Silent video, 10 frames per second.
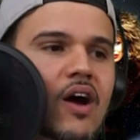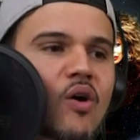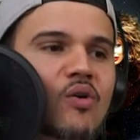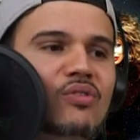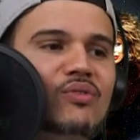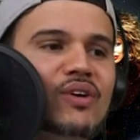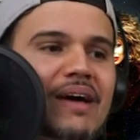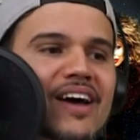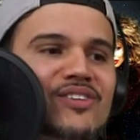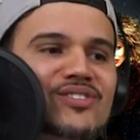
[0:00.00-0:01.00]
Although
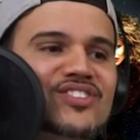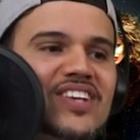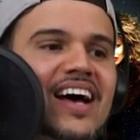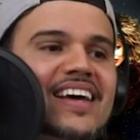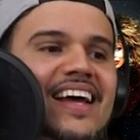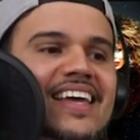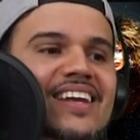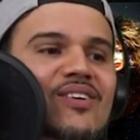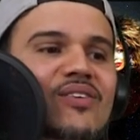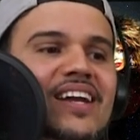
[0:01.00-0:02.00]
at your side, I
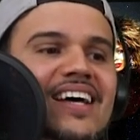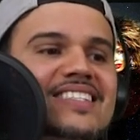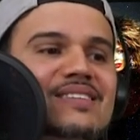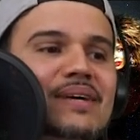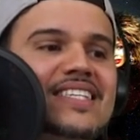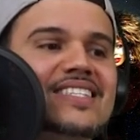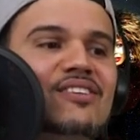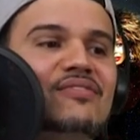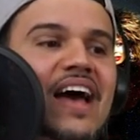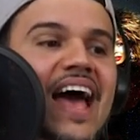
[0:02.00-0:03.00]
cannot see
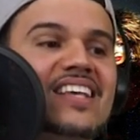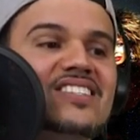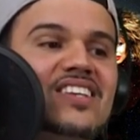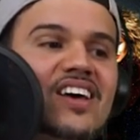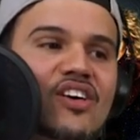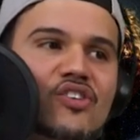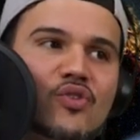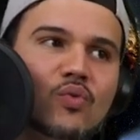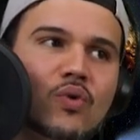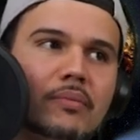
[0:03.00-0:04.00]
myself as
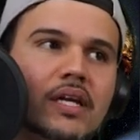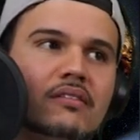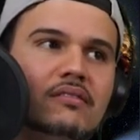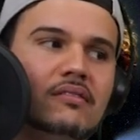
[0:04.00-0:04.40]
your woman.